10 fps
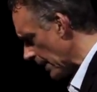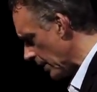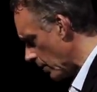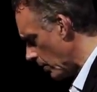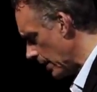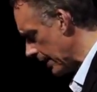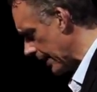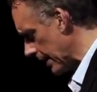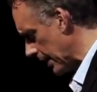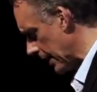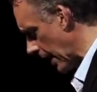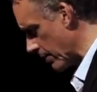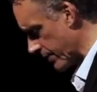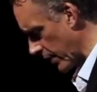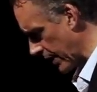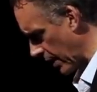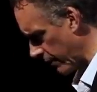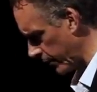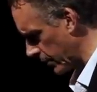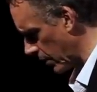you know, and I was very
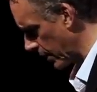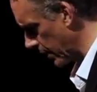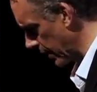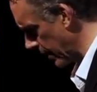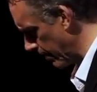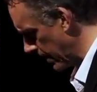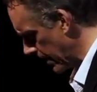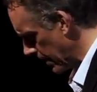careful talking to him,